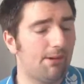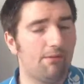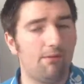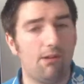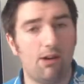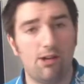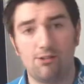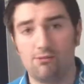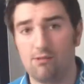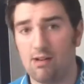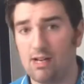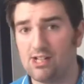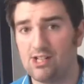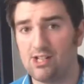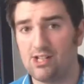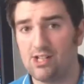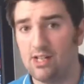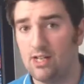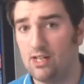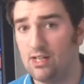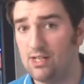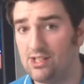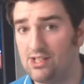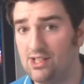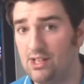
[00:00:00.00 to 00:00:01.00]
my Road Rash
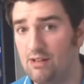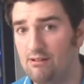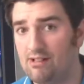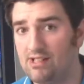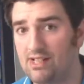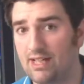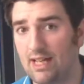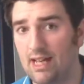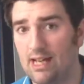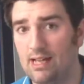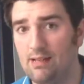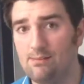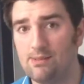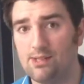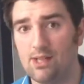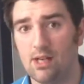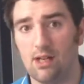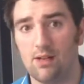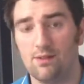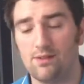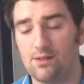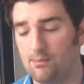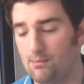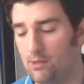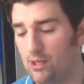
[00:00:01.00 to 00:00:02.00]
series of games
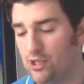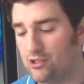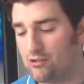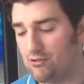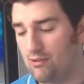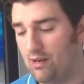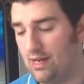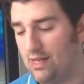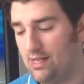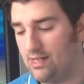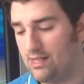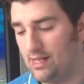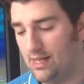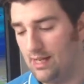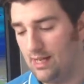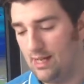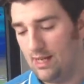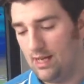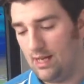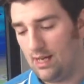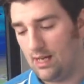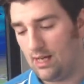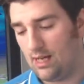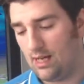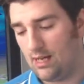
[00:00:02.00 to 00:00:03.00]
after my trade
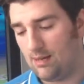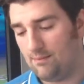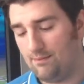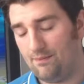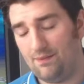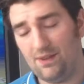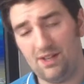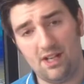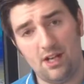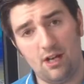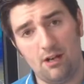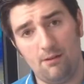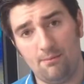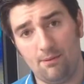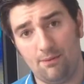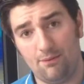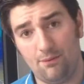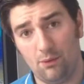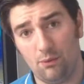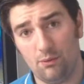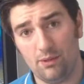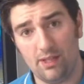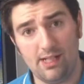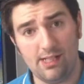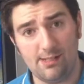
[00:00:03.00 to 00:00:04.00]
video
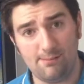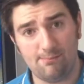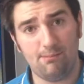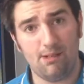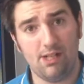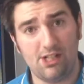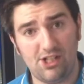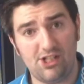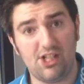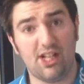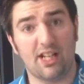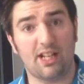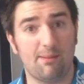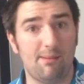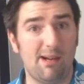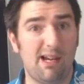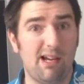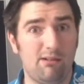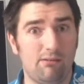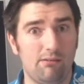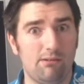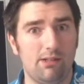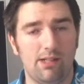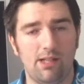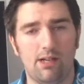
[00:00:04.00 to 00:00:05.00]
before this. Please check them
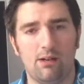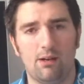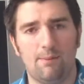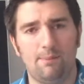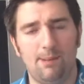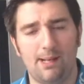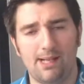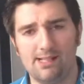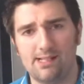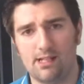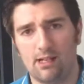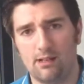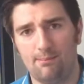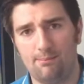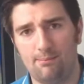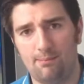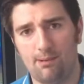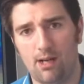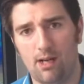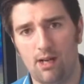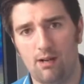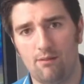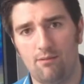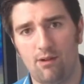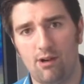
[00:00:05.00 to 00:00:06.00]
out. You know, I picked up
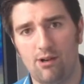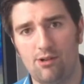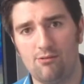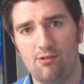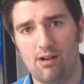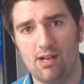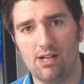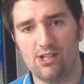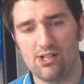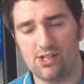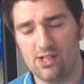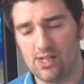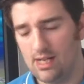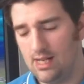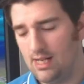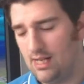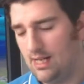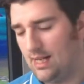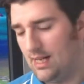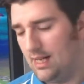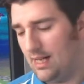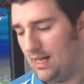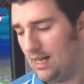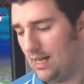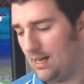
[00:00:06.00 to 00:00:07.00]
Road Rash
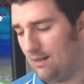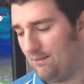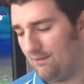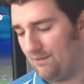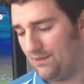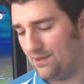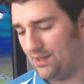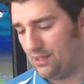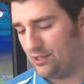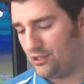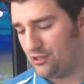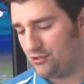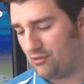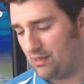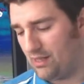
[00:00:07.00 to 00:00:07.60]
from those